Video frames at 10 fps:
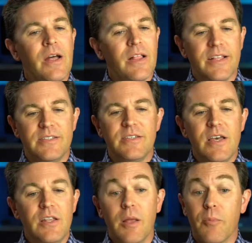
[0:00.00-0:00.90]
That's
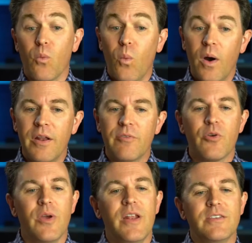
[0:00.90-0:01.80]
number one of
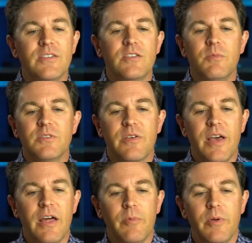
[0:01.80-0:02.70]
creating systems of
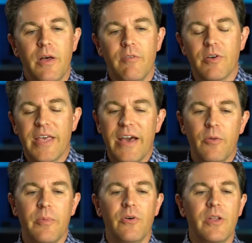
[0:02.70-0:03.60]

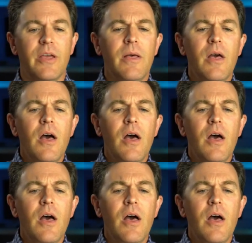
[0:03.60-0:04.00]
accountability.